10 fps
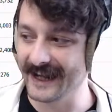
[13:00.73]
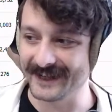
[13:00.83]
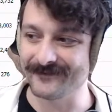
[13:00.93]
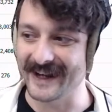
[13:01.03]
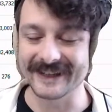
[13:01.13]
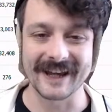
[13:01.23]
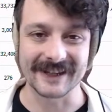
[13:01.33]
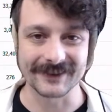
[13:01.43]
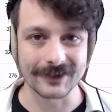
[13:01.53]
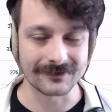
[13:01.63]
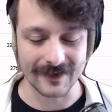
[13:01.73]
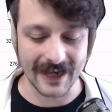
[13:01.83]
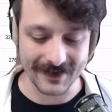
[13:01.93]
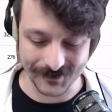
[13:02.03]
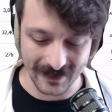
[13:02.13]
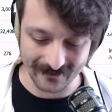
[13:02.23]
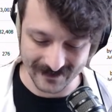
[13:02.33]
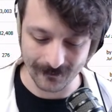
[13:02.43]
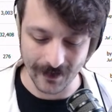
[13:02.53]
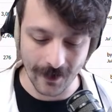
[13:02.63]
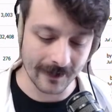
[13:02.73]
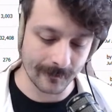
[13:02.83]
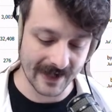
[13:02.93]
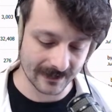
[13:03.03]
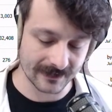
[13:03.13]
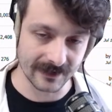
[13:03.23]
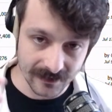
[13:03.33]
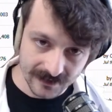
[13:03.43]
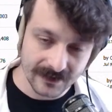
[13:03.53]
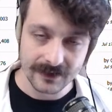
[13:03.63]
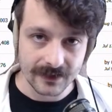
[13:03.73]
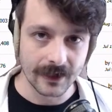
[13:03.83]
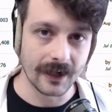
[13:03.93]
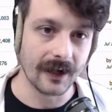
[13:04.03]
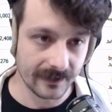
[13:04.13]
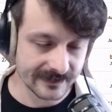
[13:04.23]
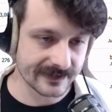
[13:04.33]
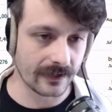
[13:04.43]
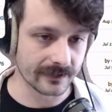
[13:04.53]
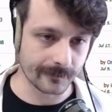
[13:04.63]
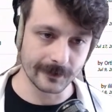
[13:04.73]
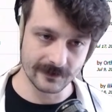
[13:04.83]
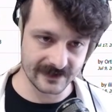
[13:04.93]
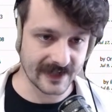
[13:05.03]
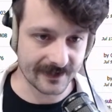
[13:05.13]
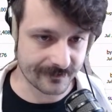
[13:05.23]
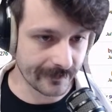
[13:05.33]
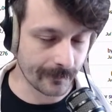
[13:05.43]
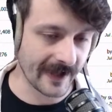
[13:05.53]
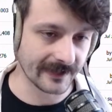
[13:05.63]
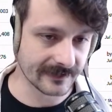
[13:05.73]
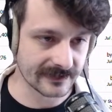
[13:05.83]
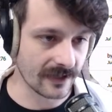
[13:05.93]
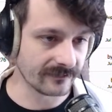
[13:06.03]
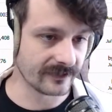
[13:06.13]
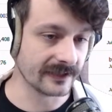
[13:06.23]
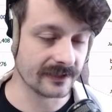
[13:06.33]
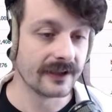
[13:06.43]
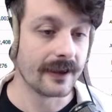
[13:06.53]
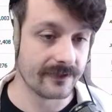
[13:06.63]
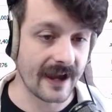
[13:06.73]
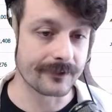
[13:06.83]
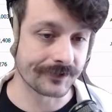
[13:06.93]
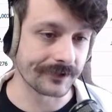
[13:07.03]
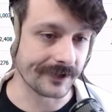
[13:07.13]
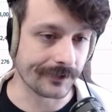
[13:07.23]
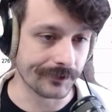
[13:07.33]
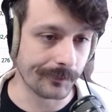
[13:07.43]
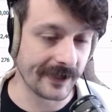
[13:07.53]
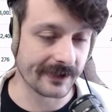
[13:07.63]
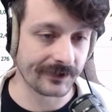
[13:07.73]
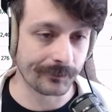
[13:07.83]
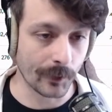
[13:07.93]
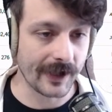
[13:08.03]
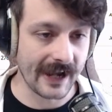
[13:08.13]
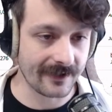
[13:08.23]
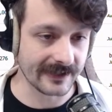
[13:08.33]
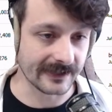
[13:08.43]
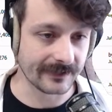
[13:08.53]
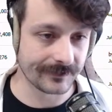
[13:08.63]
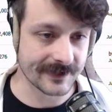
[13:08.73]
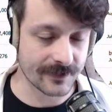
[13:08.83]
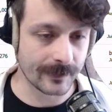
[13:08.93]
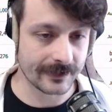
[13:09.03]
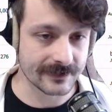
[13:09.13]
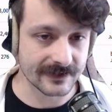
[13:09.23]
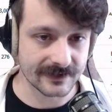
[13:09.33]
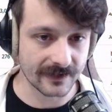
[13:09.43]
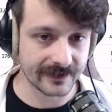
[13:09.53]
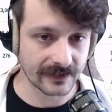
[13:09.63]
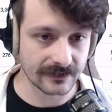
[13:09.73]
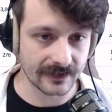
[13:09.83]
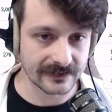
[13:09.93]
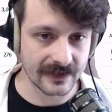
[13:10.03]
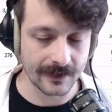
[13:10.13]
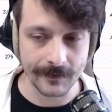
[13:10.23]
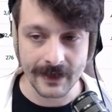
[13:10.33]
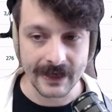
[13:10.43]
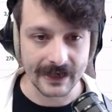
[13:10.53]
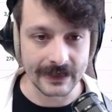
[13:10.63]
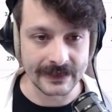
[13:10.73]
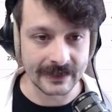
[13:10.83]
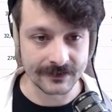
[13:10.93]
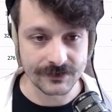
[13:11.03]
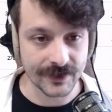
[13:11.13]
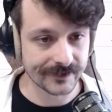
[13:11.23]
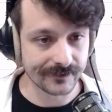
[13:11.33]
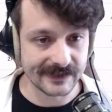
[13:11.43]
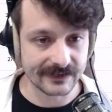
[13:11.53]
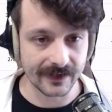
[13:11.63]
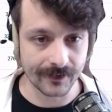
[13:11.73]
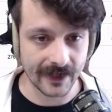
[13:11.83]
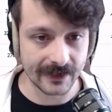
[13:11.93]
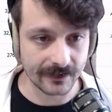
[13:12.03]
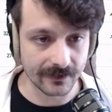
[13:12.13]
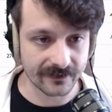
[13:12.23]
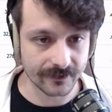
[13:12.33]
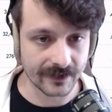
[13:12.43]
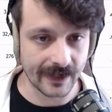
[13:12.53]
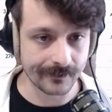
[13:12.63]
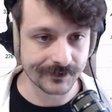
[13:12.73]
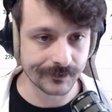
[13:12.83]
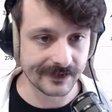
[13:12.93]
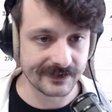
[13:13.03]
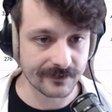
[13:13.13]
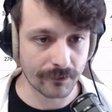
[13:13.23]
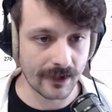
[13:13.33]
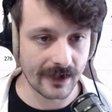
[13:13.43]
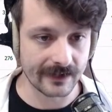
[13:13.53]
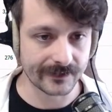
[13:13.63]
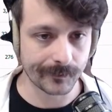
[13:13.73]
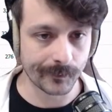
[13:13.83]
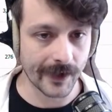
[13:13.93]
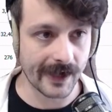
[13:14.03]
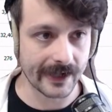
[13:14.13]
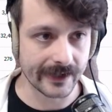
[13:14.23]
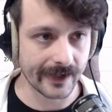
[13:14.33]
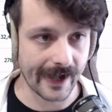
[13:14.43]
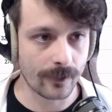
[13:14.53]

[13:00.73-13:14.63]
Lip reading: and made like little flash drives that would automatically install the computers, attach them to domain and stuff. And that was really cool because boy, howdy, does a Windows install take a lot of time. And then just recently when I had to go through it, I was really surprised by how